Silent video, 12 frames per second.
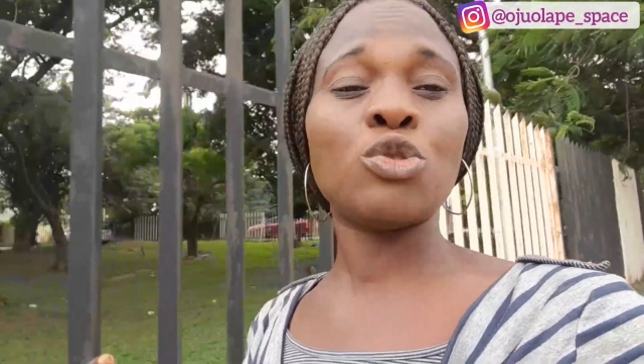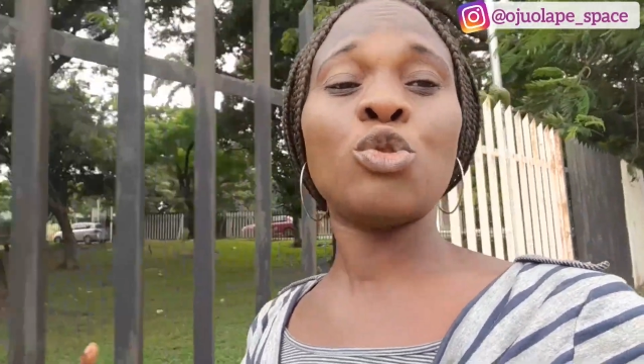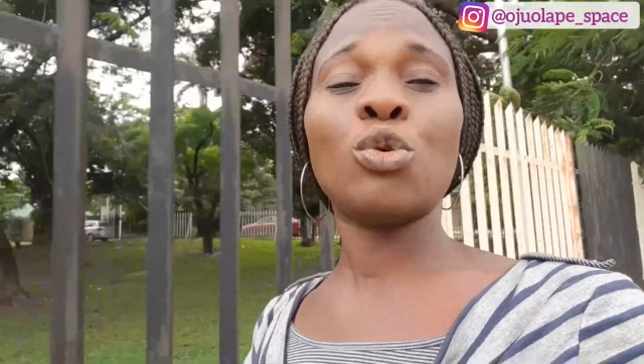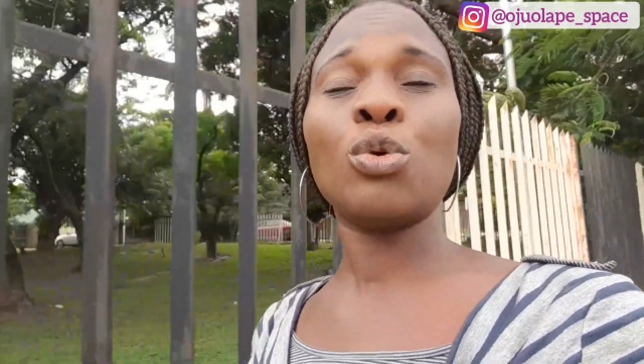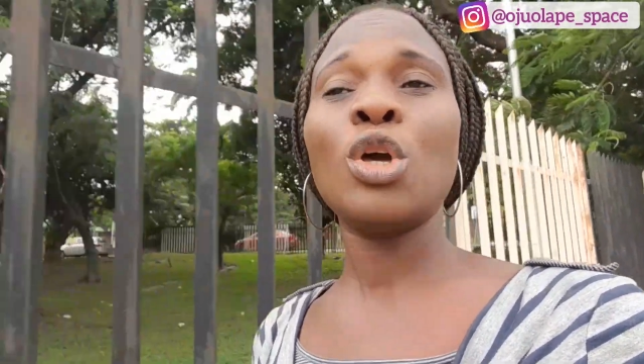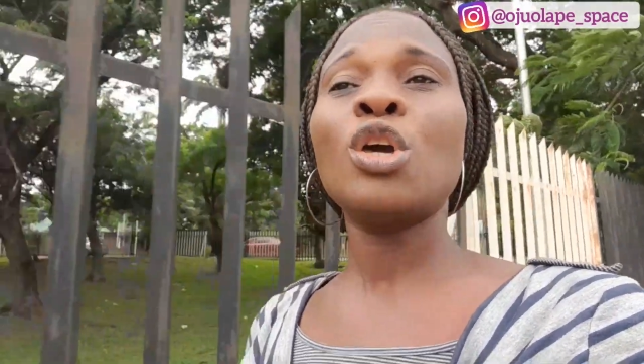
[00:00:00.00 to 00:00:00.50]

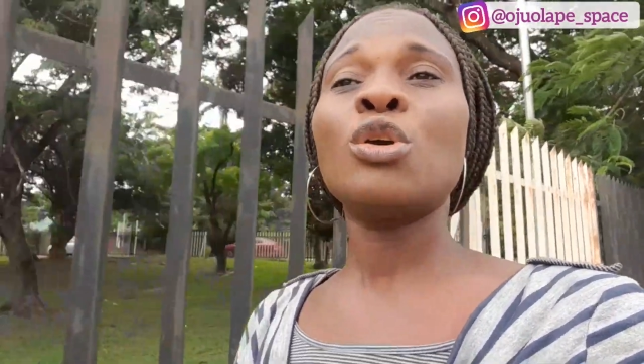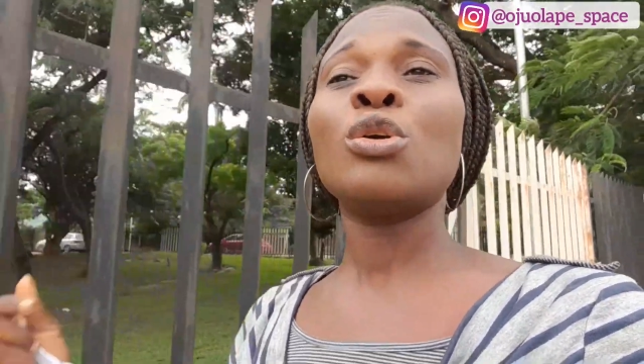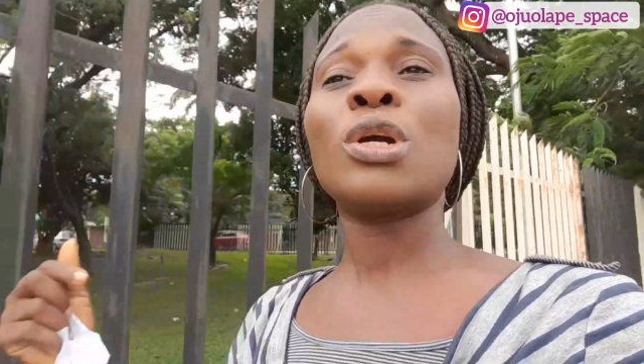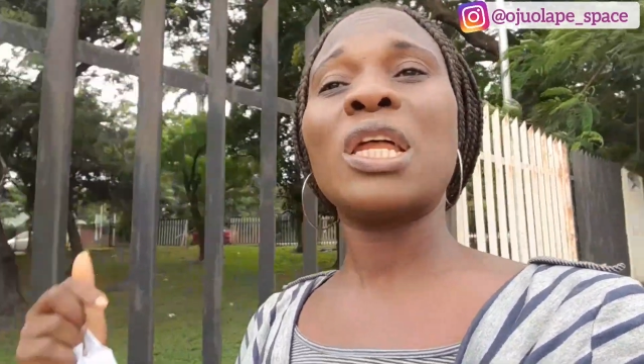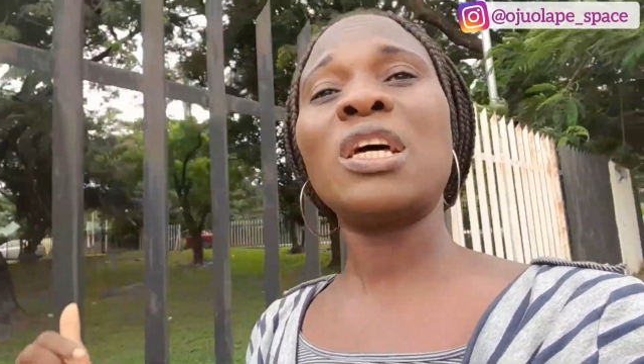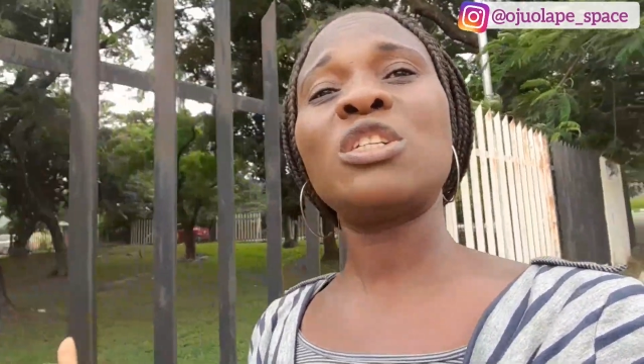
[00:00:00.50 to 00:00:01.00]
No,
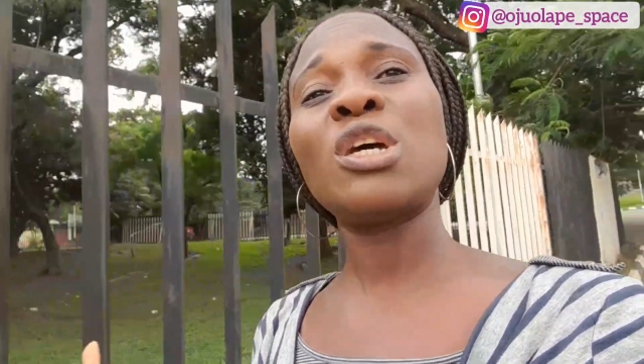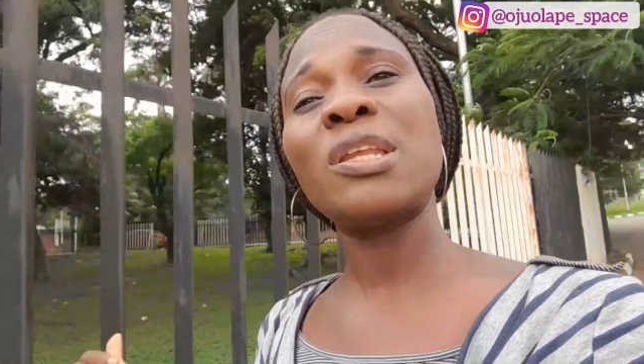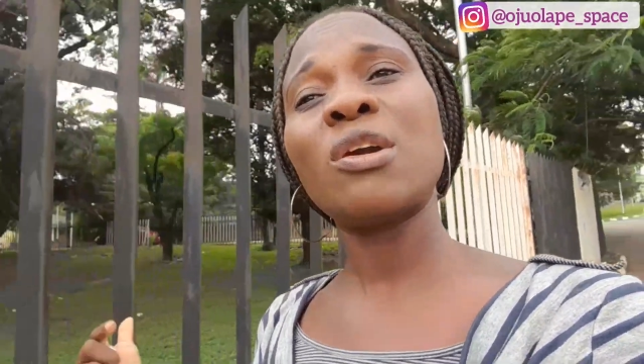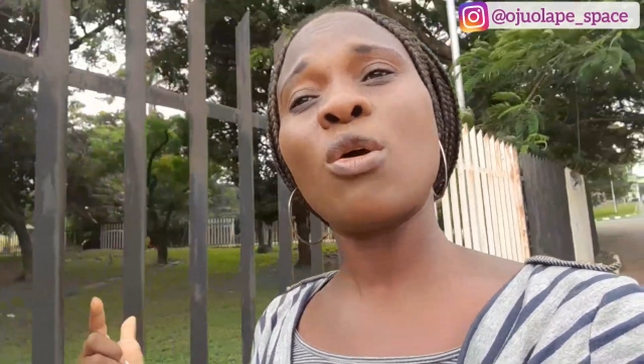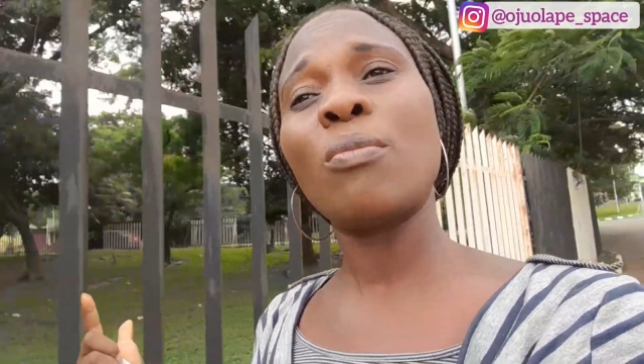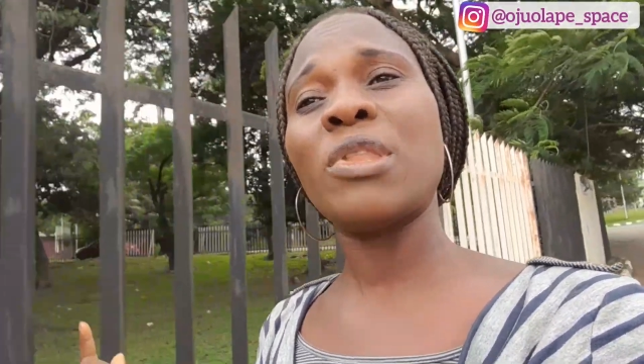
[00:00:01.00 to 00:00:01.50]
you can
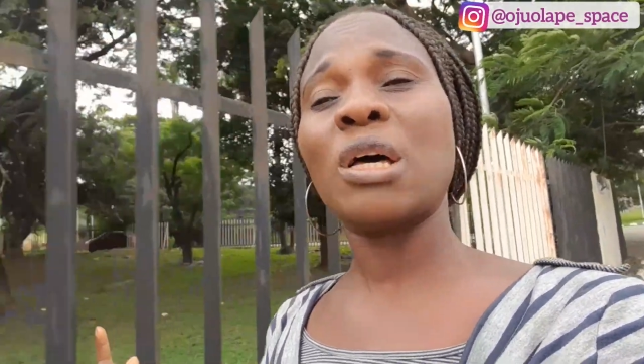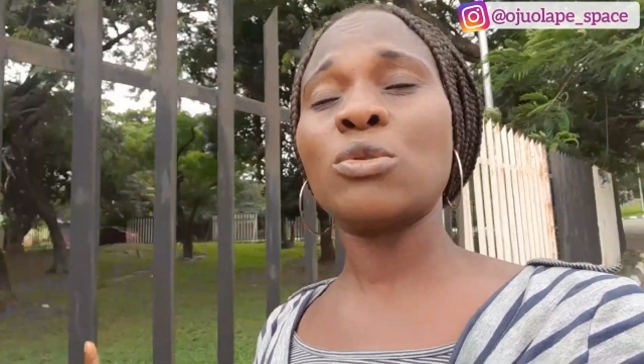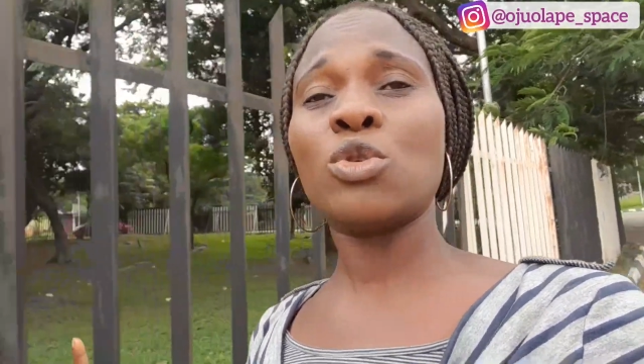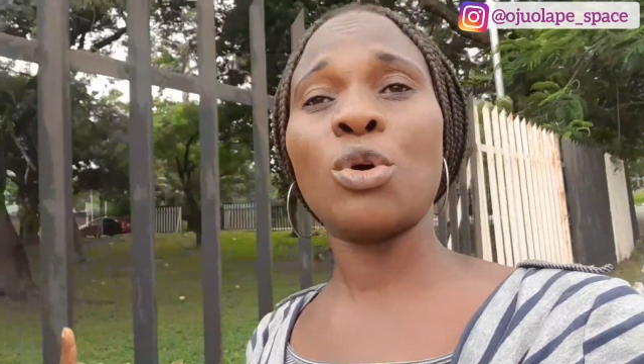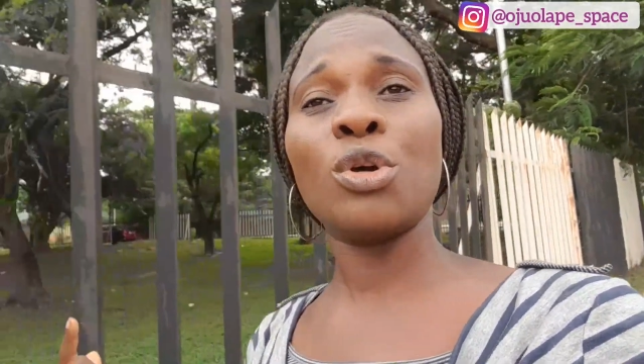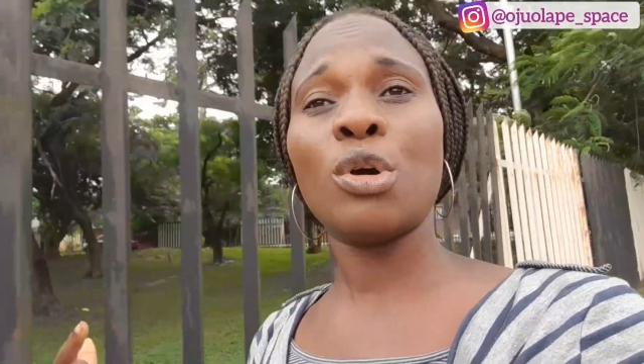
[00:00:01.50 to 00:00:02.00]
actually come down
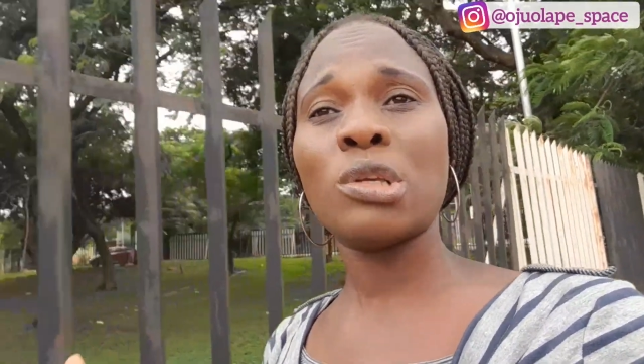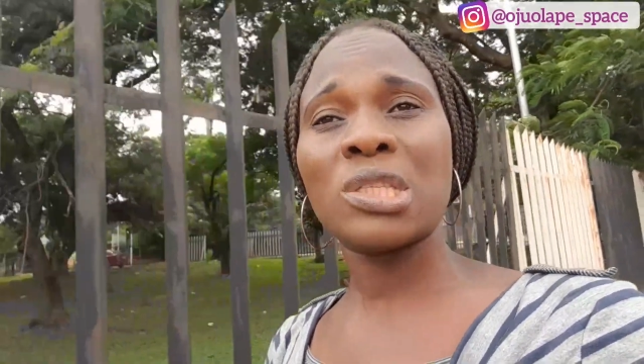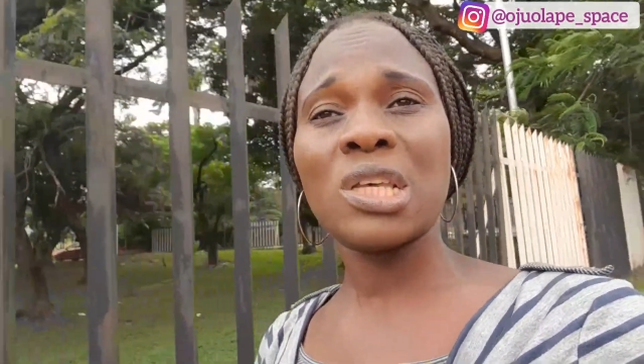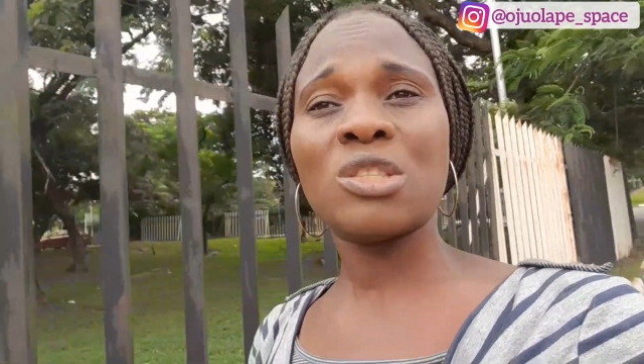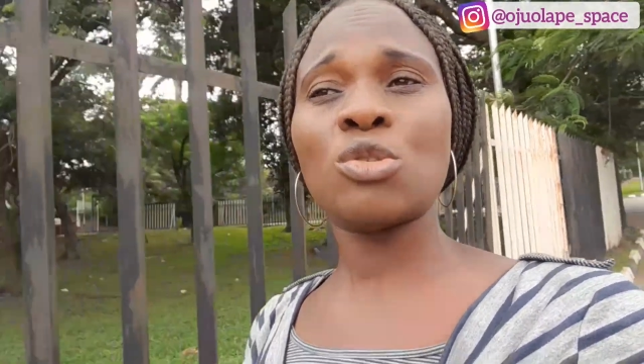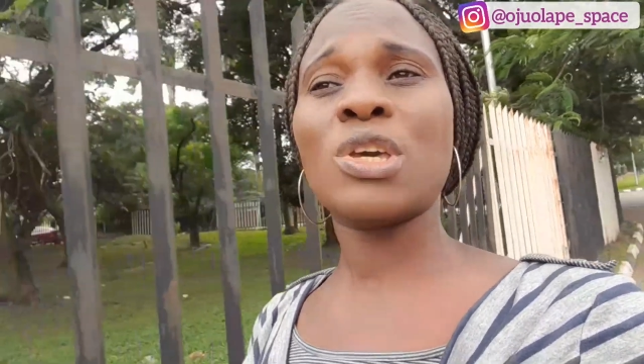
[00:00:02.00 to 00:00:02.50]
to Oyo
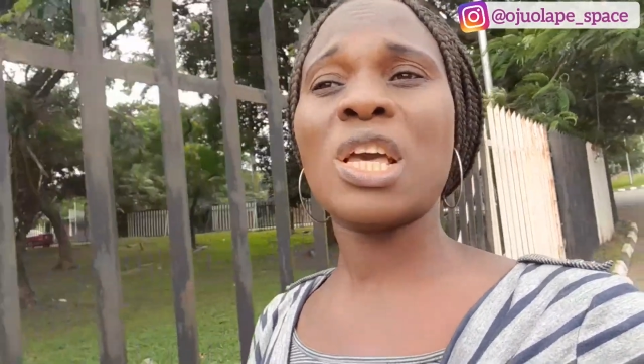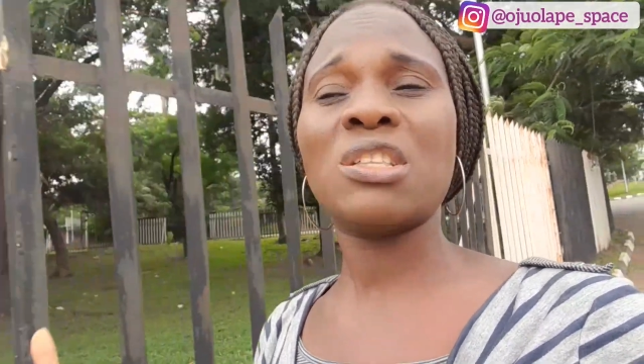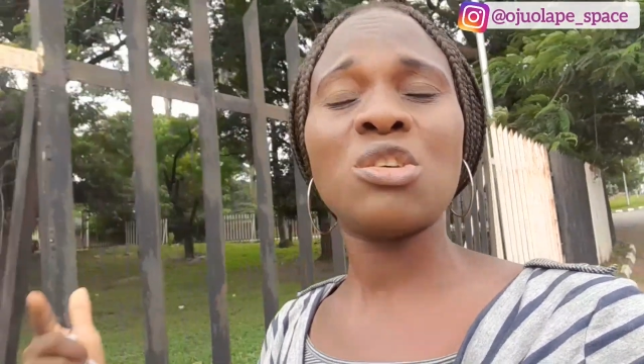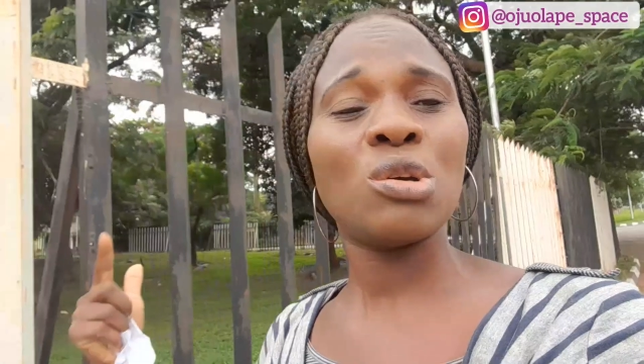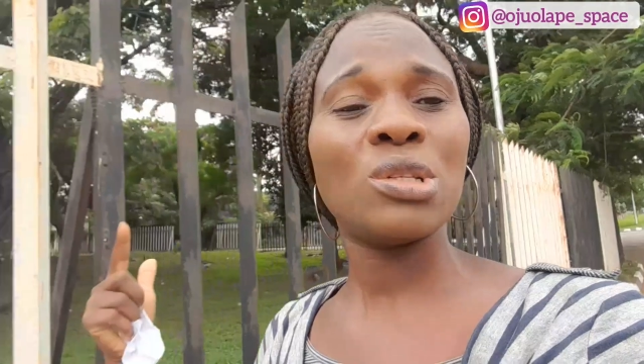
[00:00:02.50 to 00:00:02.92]
State to get your